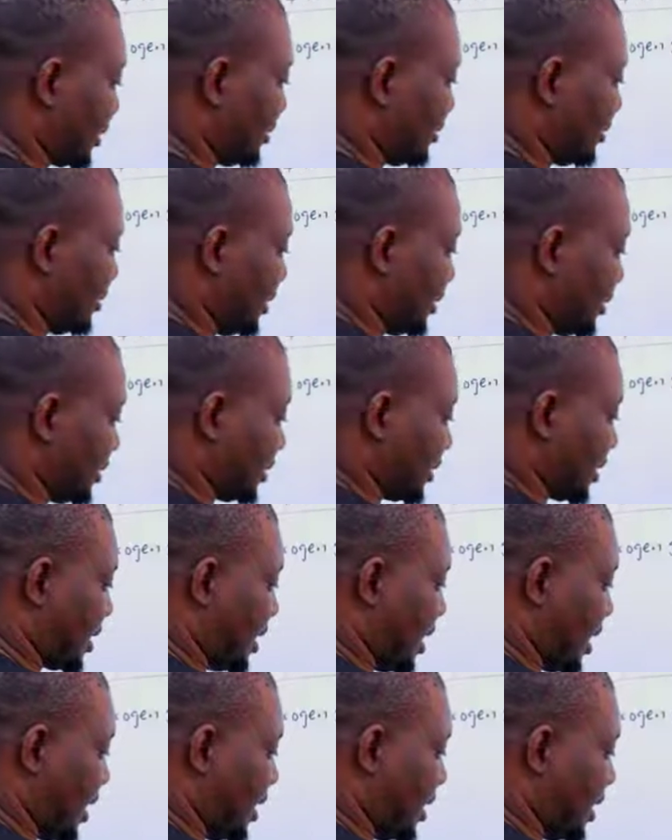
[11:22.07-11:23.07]
this
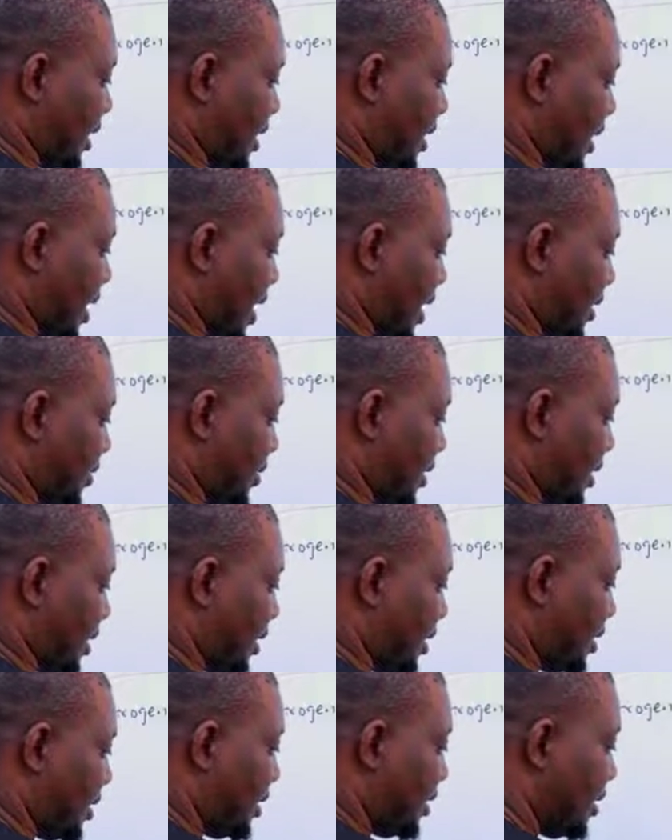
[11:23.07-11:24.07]
R
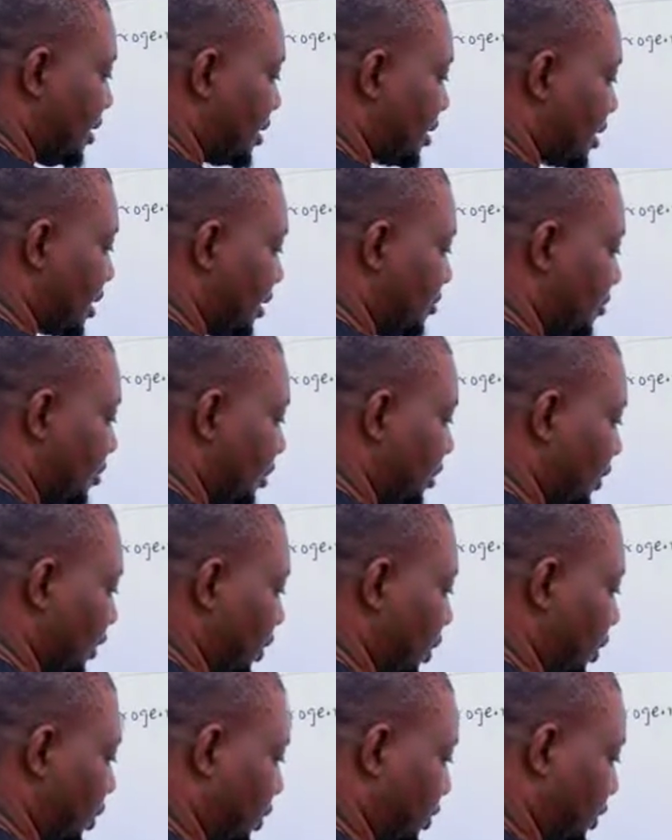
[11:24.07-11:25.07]
here can be
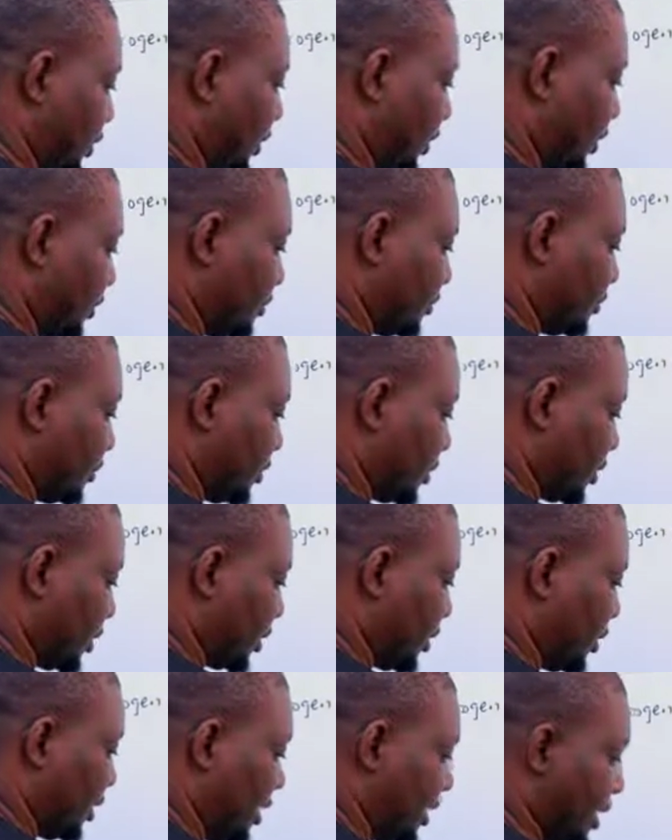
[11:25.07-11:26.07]
CH3,
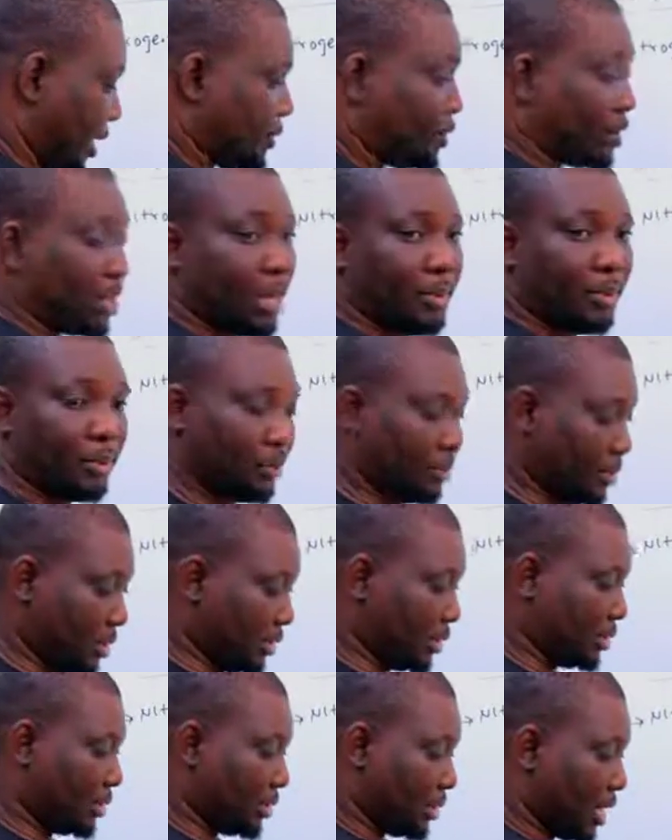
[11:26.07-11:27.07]
still a hydrocarbon.
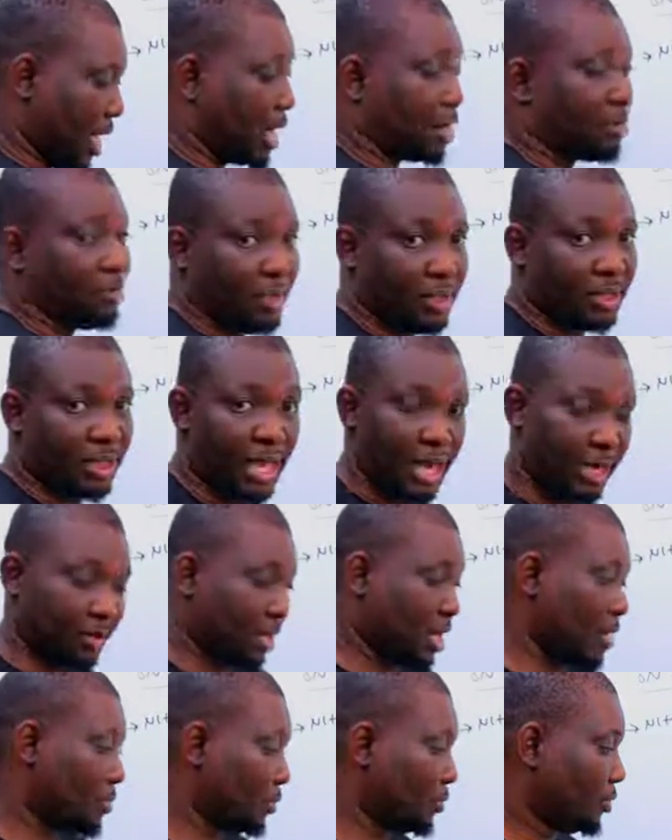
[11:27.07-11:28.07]
This R means
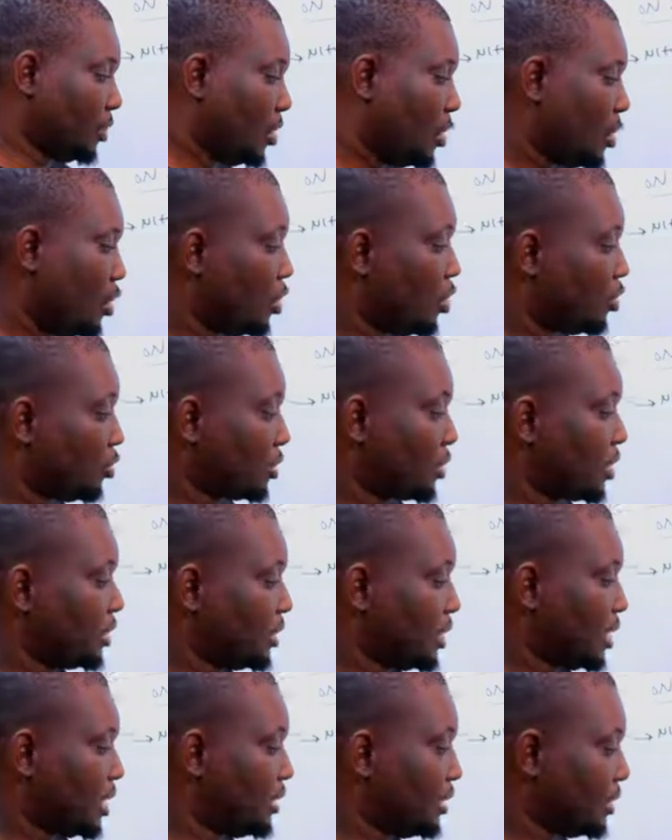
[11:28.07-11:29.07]
hydrocarbon.
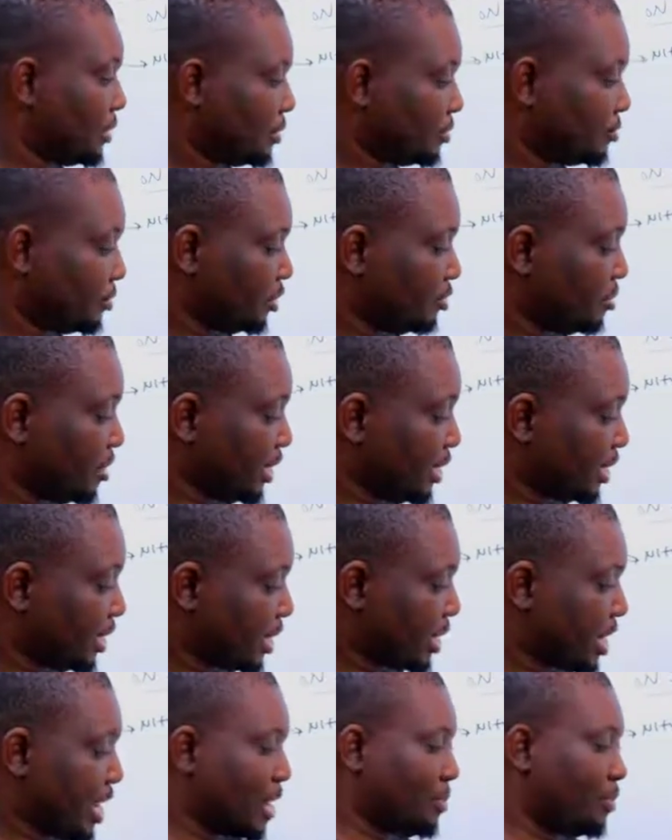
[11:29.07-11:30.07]
That's that the
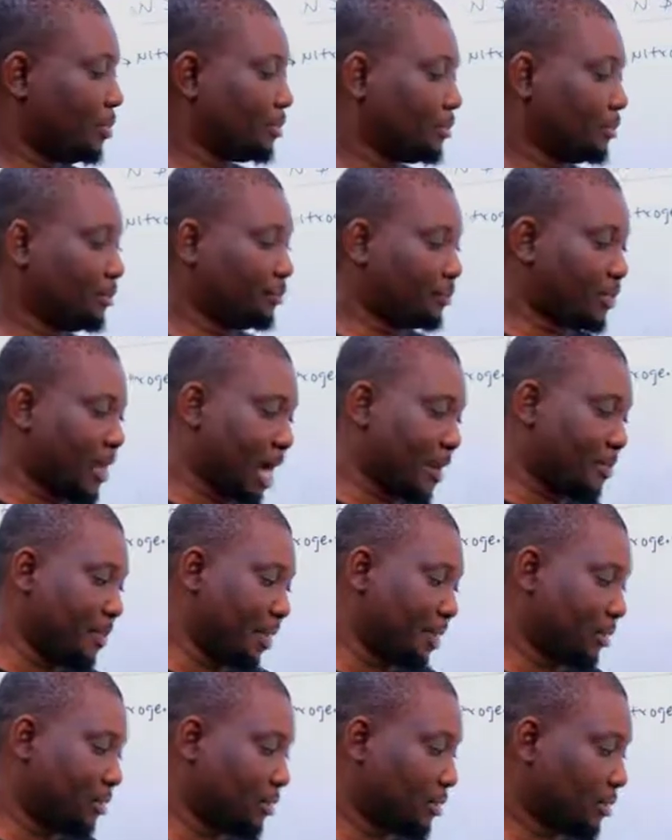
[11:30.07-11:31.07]
remaining carbon
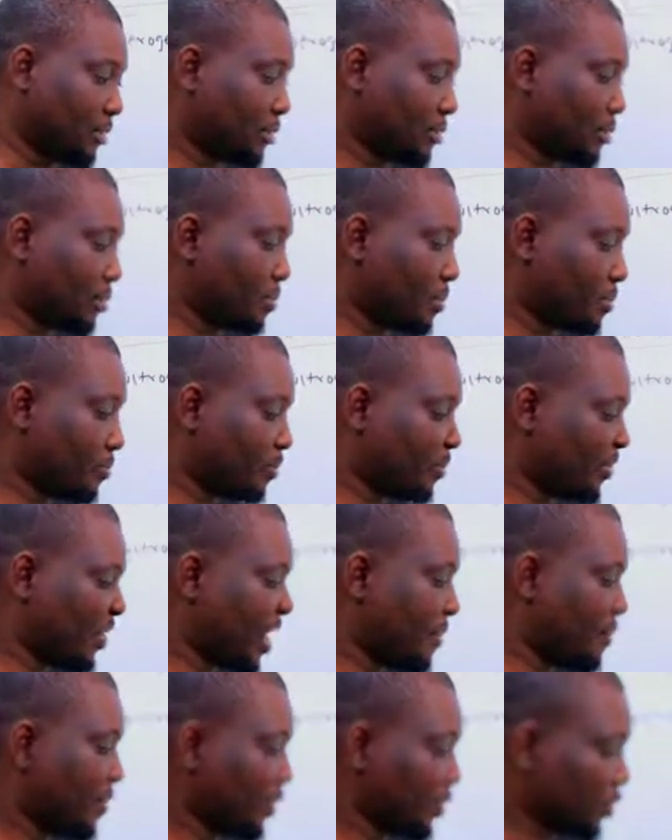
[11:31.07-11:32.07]
fragments, some
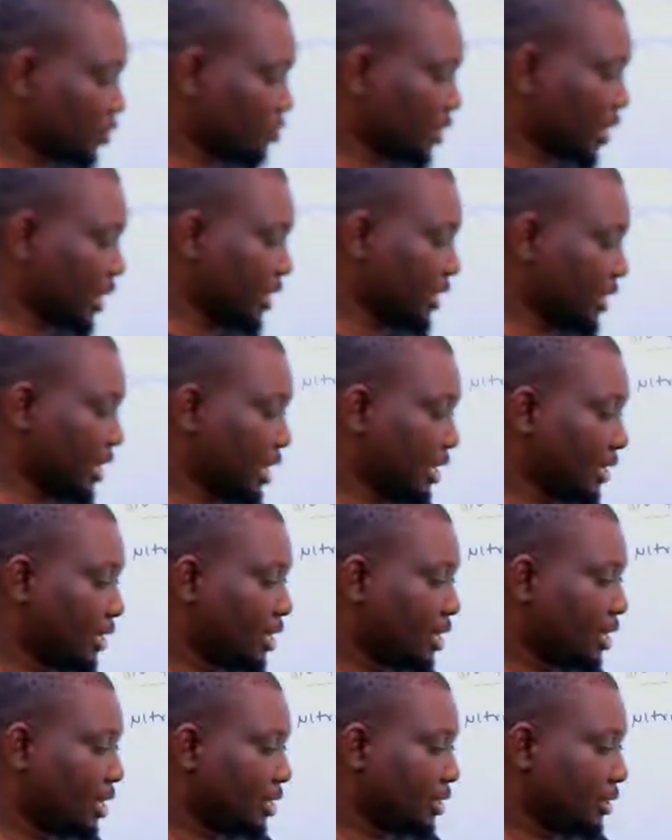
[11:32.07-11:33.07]
fragments remaining here
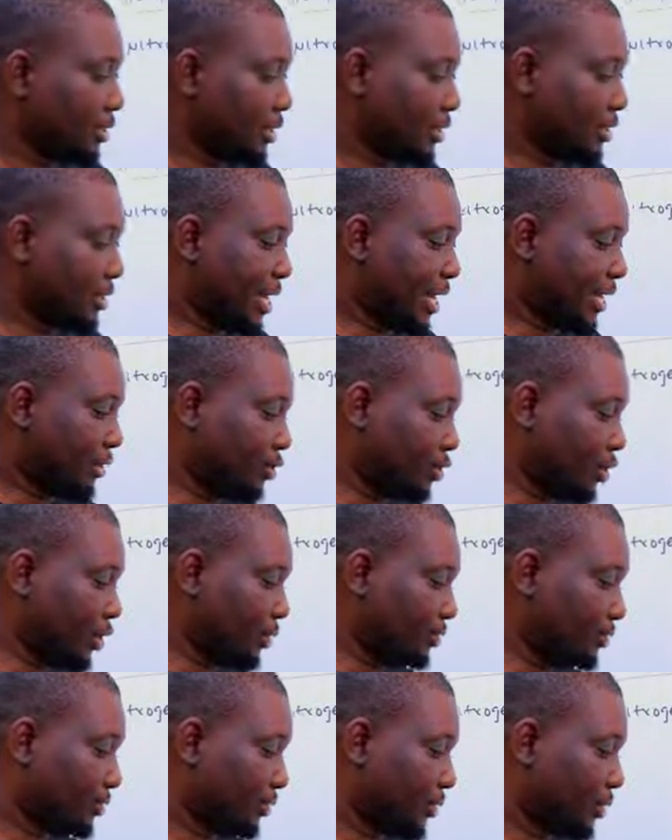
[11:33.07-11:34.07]
is
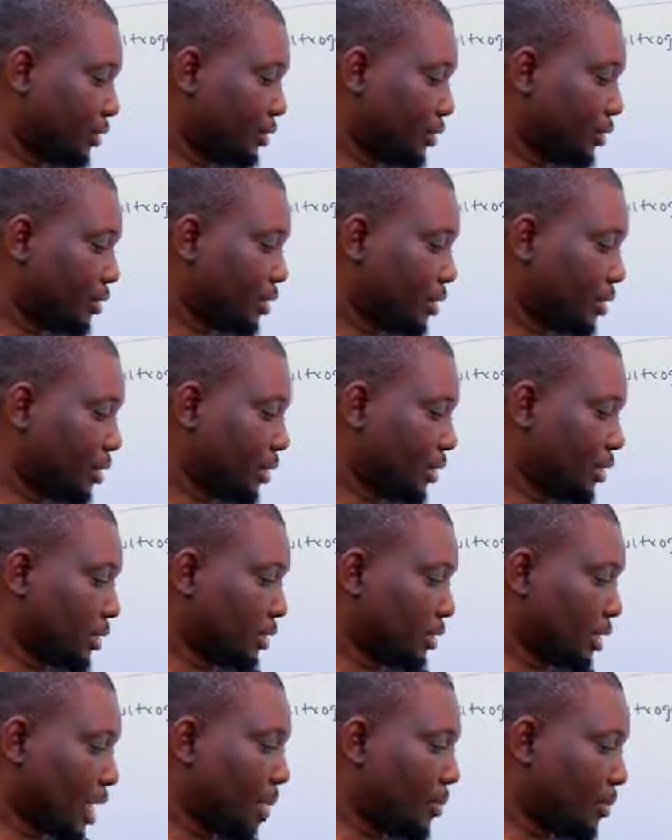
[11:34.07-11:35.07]
hydrogen,
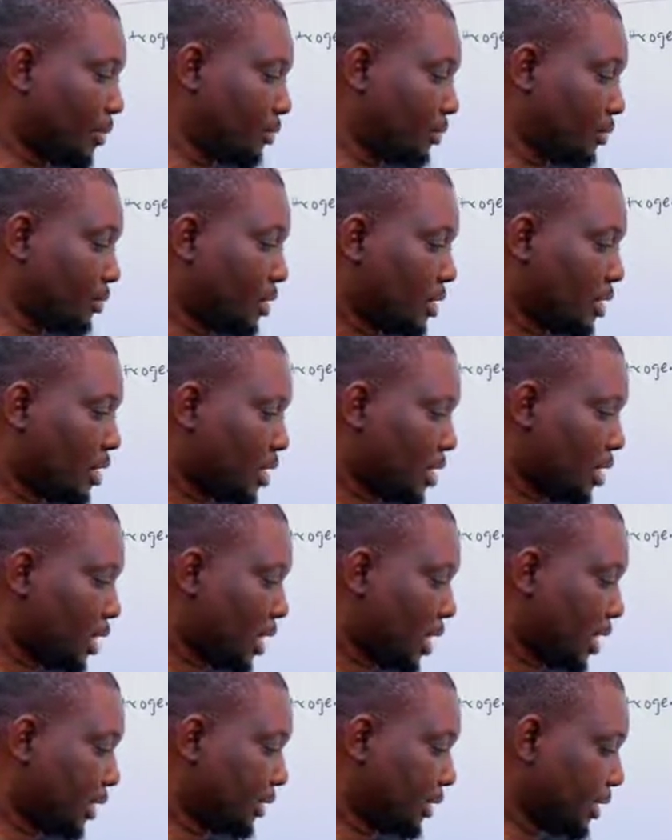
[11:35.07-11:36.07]
is carbon,
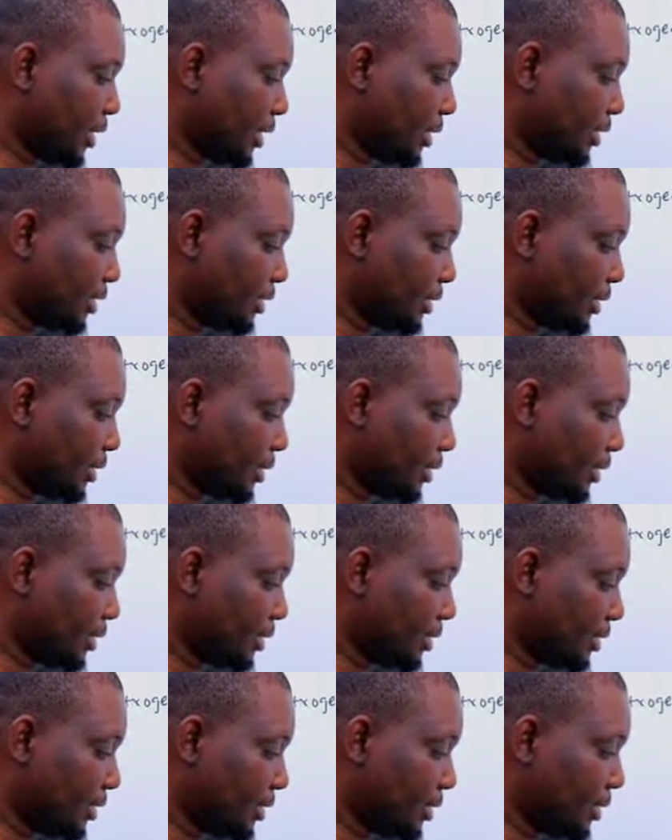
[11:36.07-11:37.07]
and then
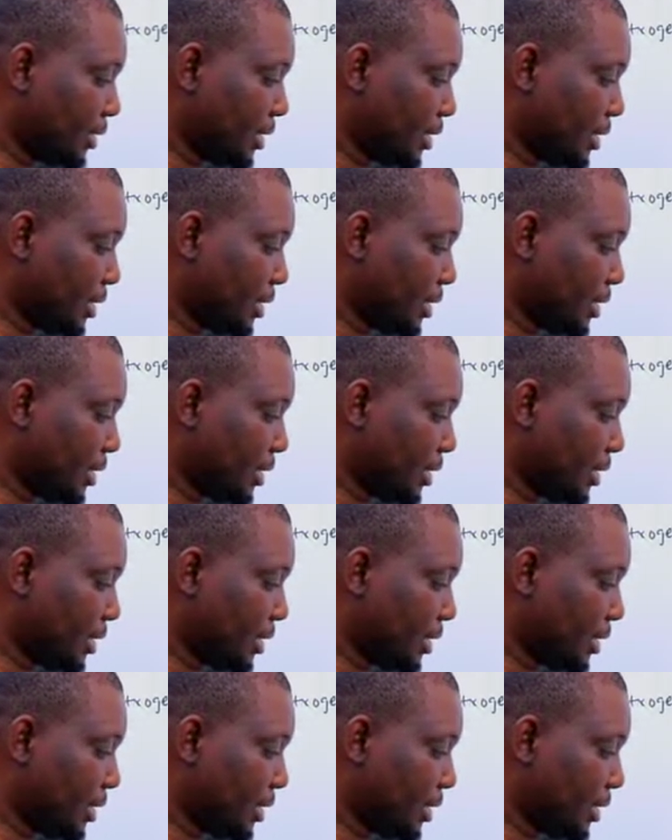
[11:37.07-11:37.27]
is